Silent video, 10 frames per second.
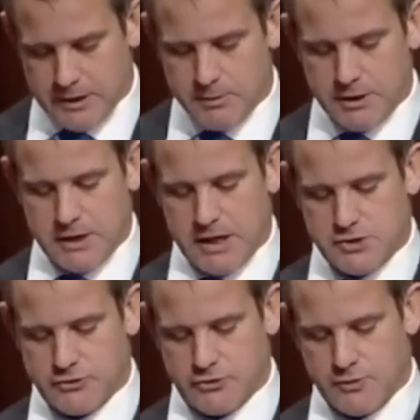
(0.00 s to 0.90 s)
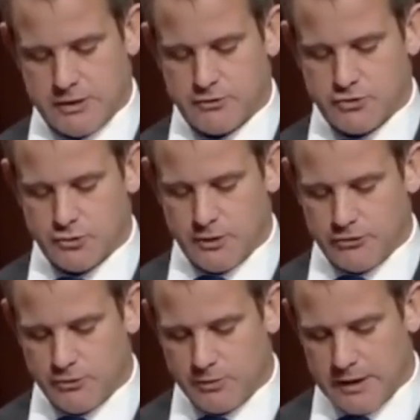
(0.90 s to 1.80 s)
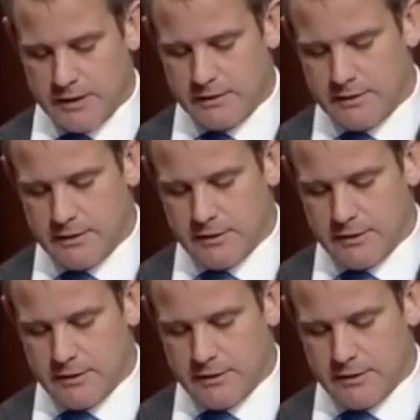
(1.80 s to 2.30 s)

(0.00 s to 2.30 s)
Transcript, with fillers: my Communications Director, Teresa Reed,